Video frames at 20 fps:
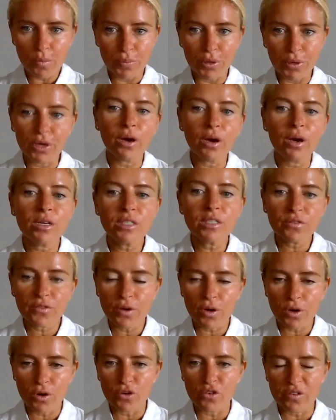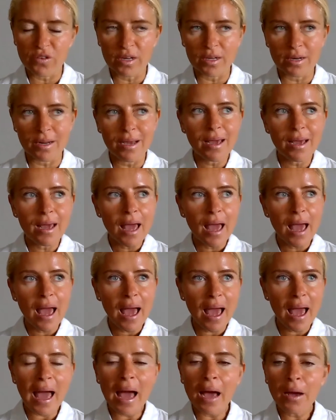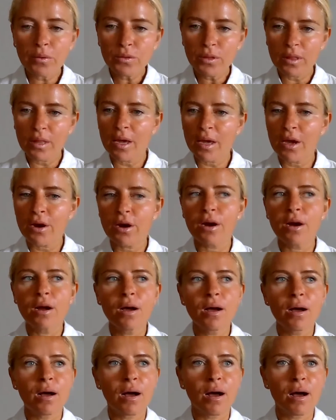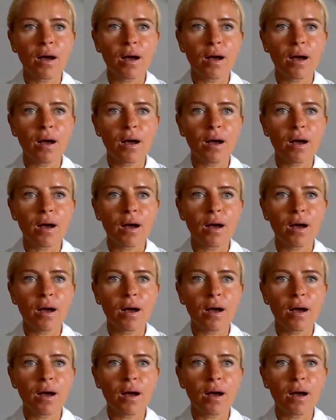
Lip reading: because of COVID, how their